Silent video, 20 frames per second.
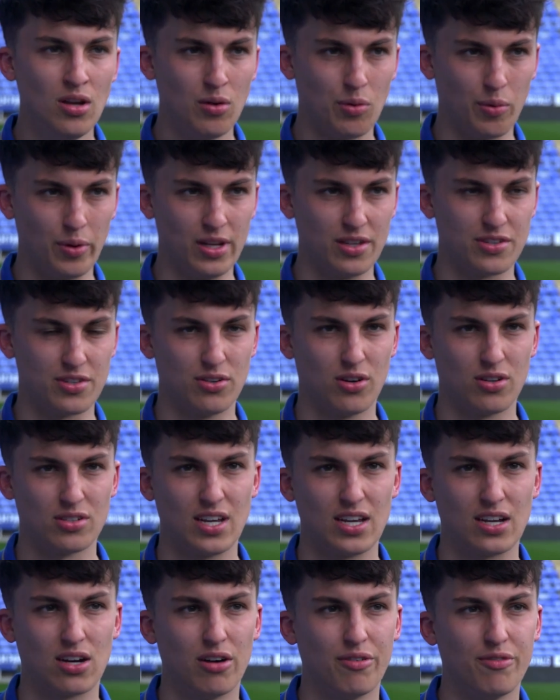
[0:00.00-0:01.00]
we need to not
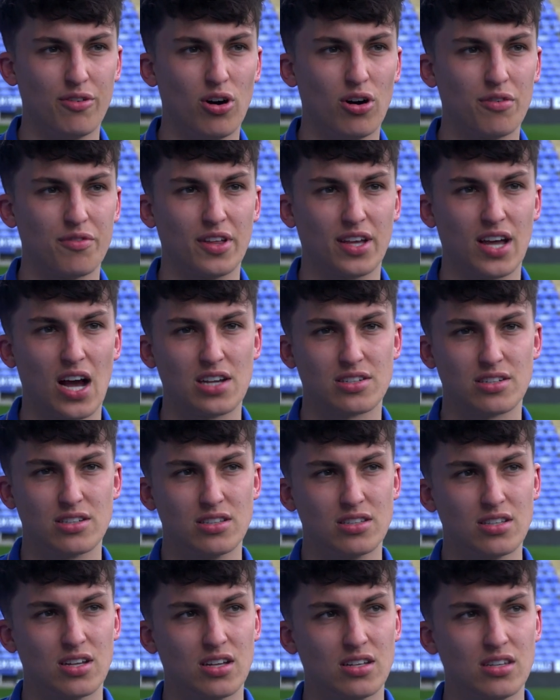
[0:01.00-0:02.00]
take our foot off the gas
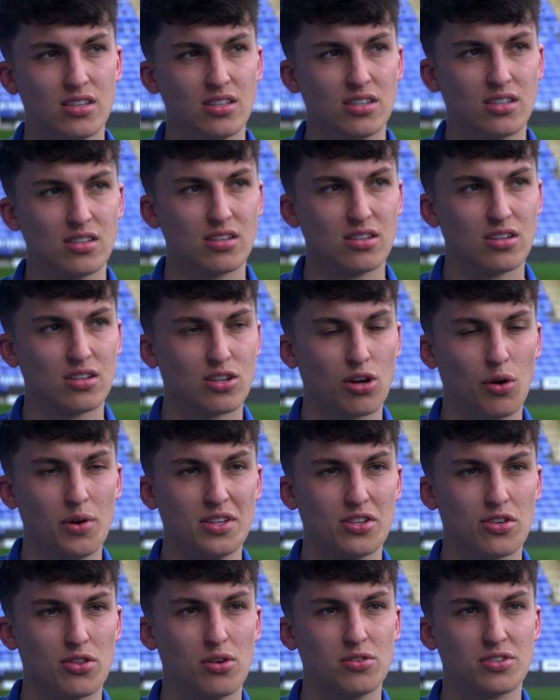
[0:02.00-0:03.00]
and go
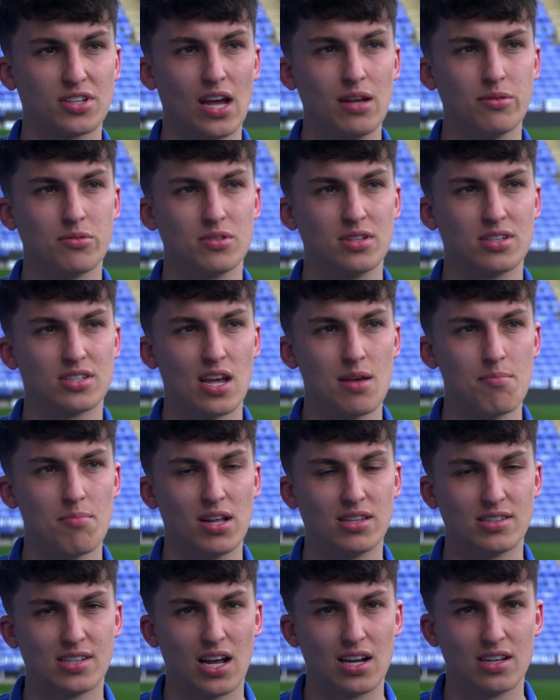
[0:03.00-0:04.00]
into those games with the same
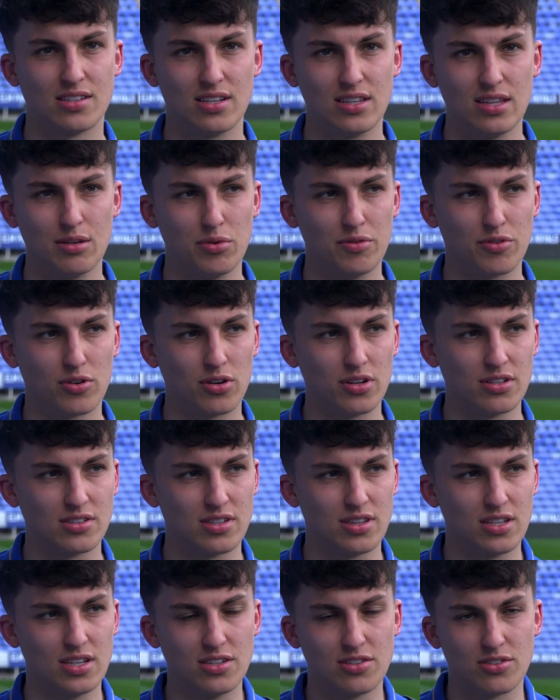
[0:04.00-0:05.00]
mentality that we've gone
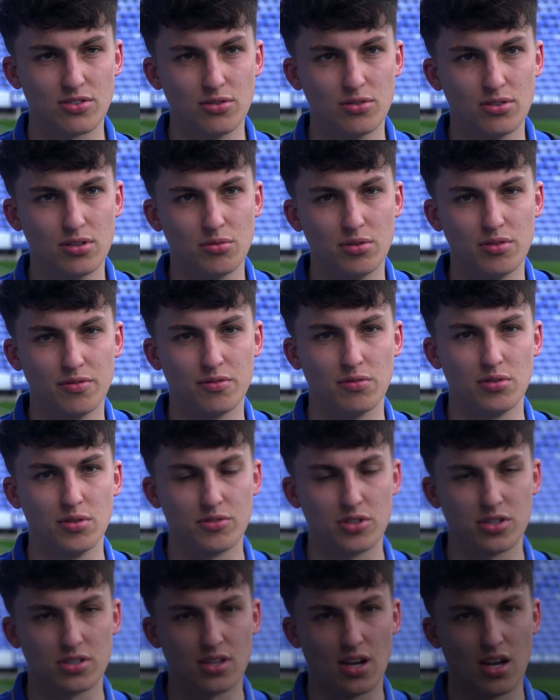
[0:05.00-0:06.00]
into these two that we've
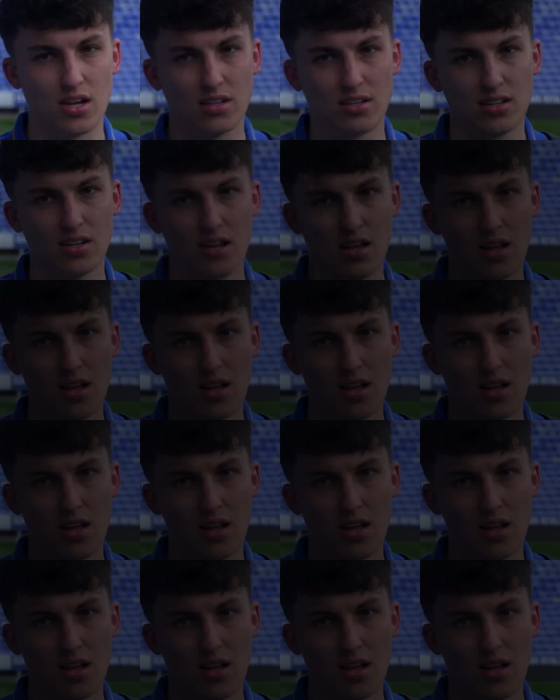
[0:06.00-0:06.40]
just had.